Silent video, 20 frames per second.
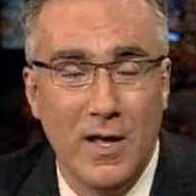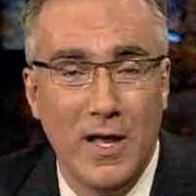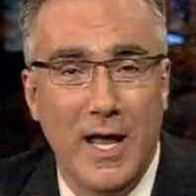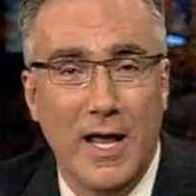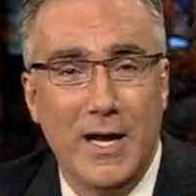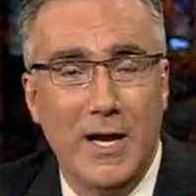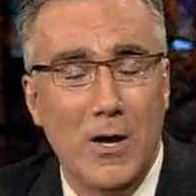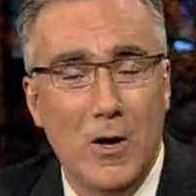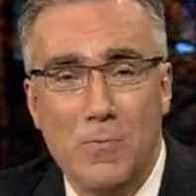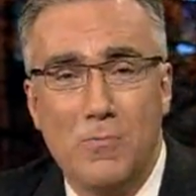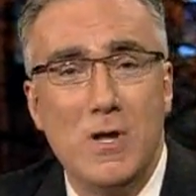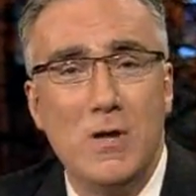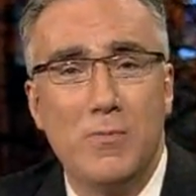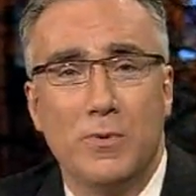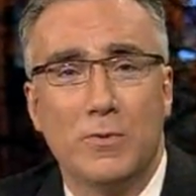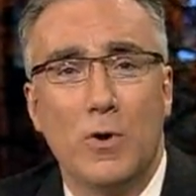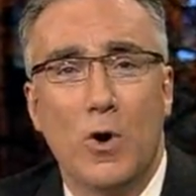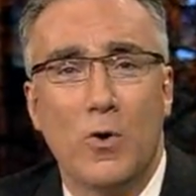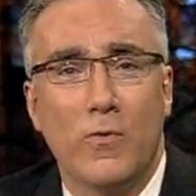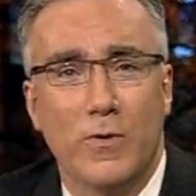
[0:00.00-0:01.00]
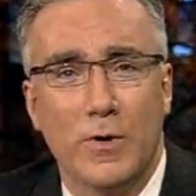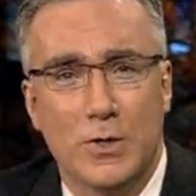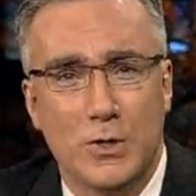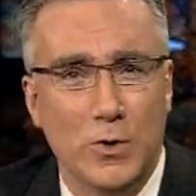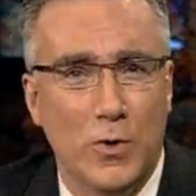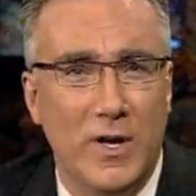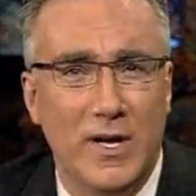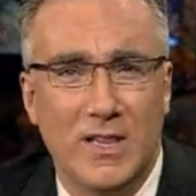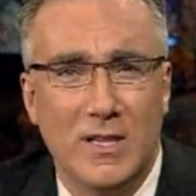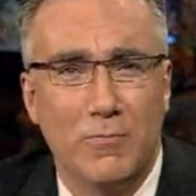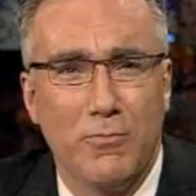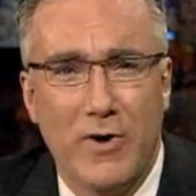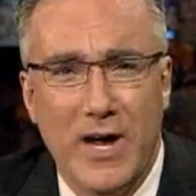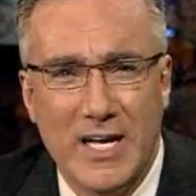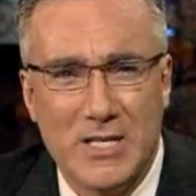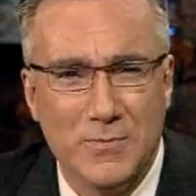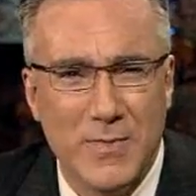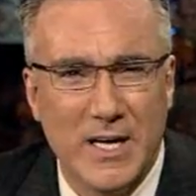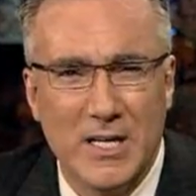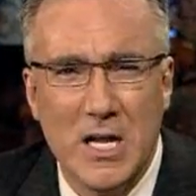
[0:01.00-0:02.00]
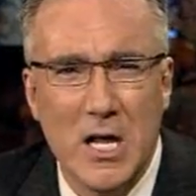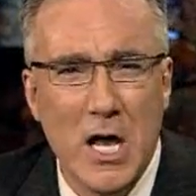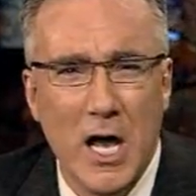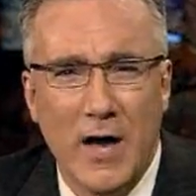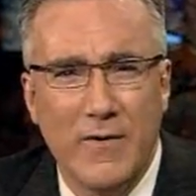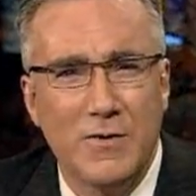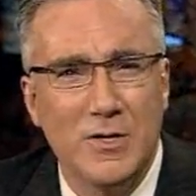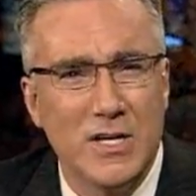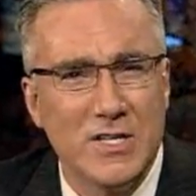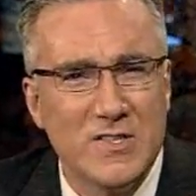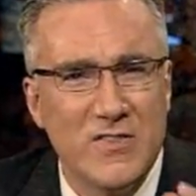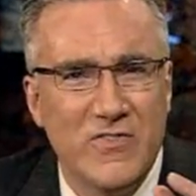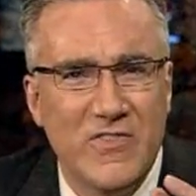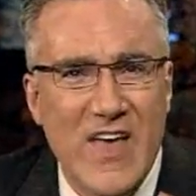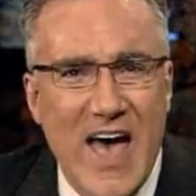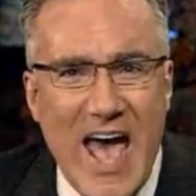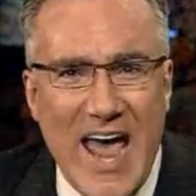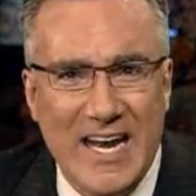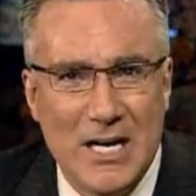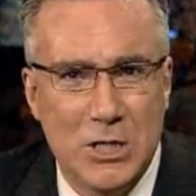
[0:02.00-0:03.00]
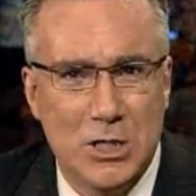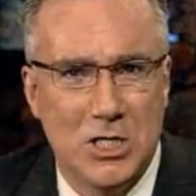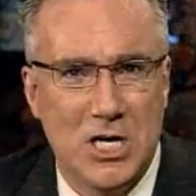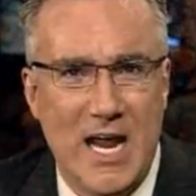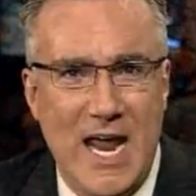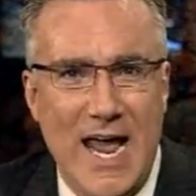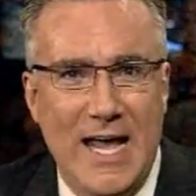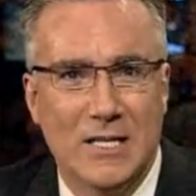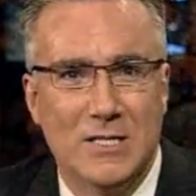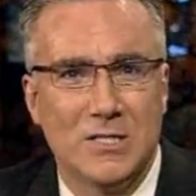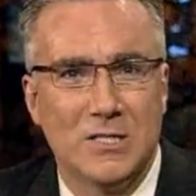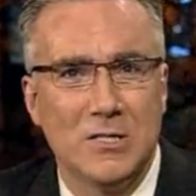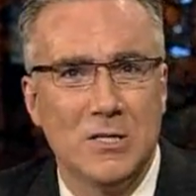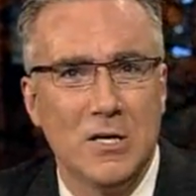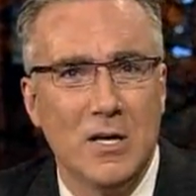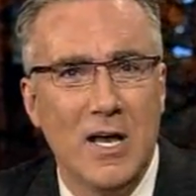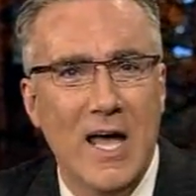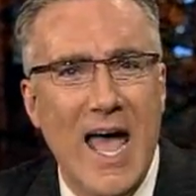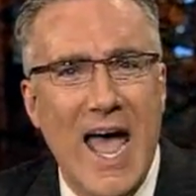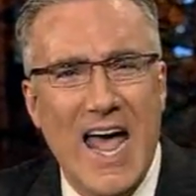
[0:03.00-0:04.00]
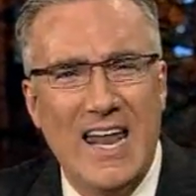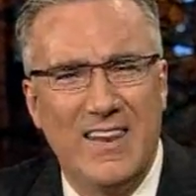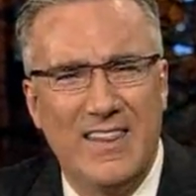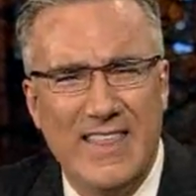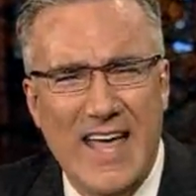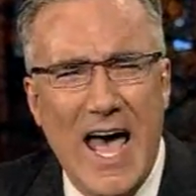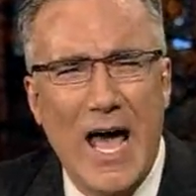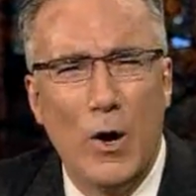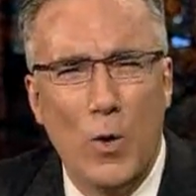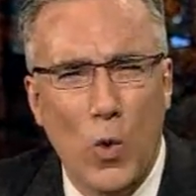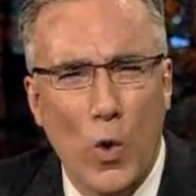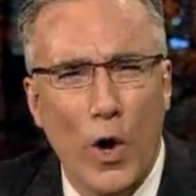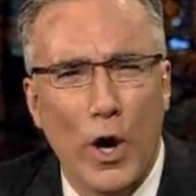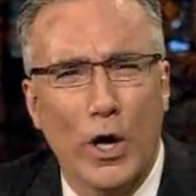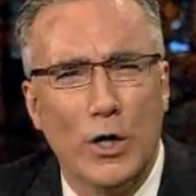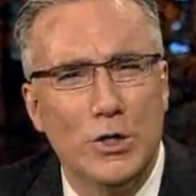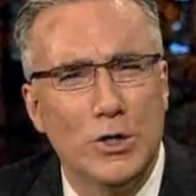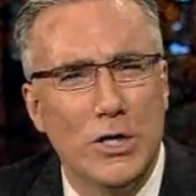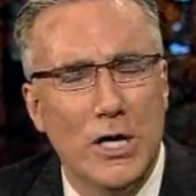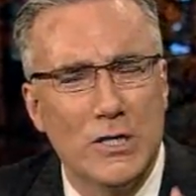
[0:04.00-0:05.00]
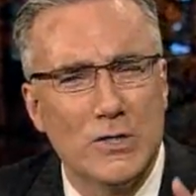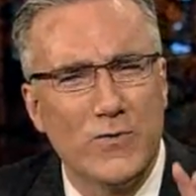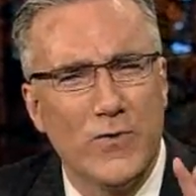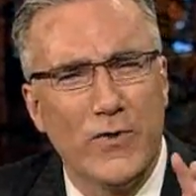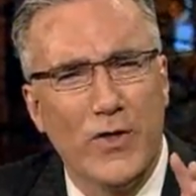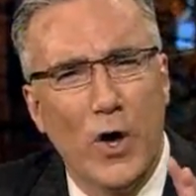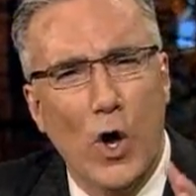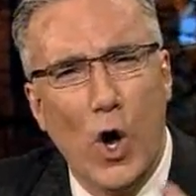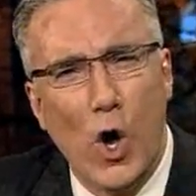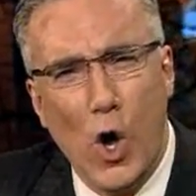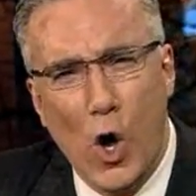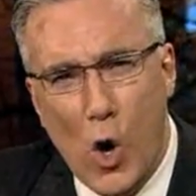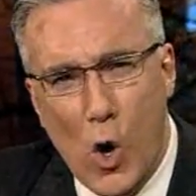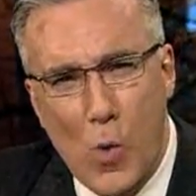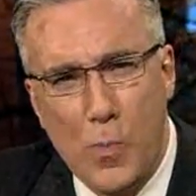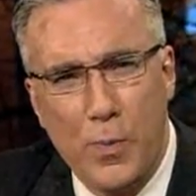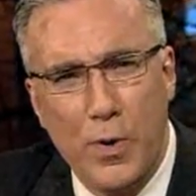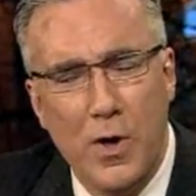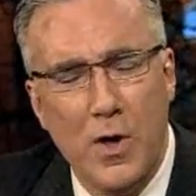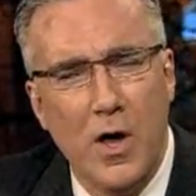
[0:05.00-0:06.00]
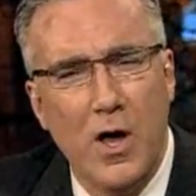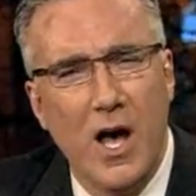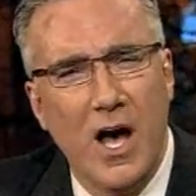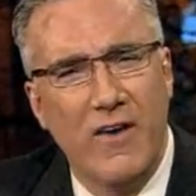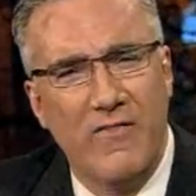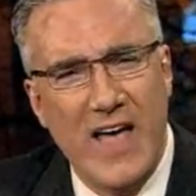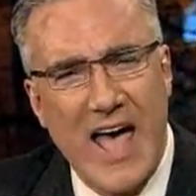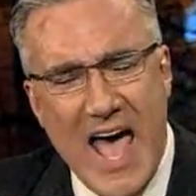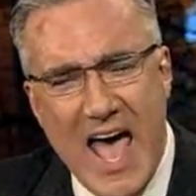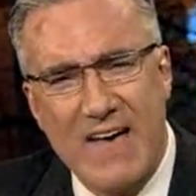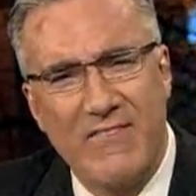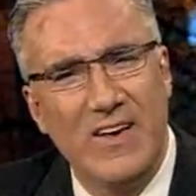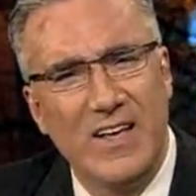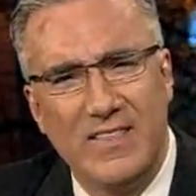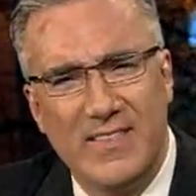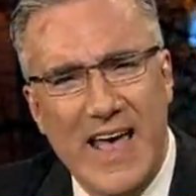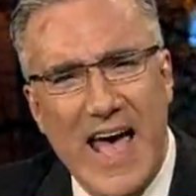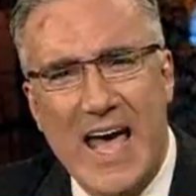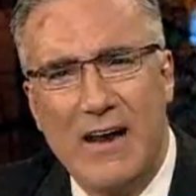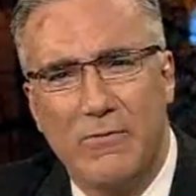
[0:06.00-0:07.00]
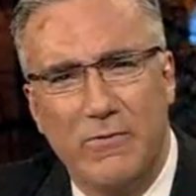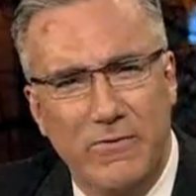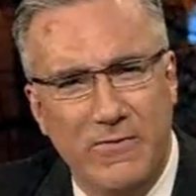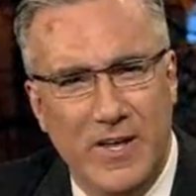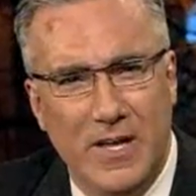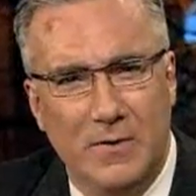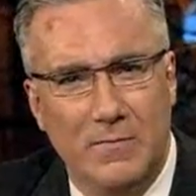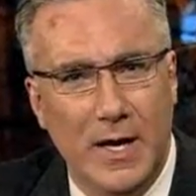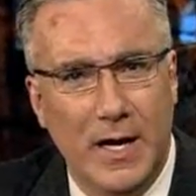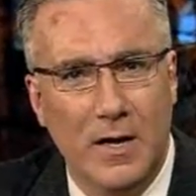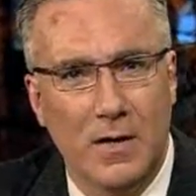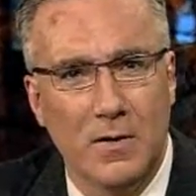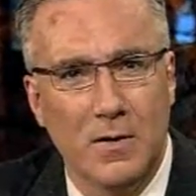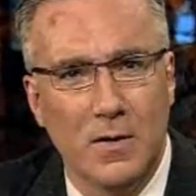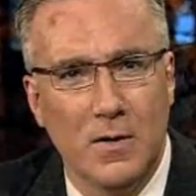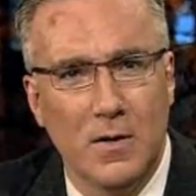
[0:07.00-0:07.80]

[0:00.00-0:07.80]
And here are people overjoyed at the prospect of just that chance and that work just for the hope of having that feeling.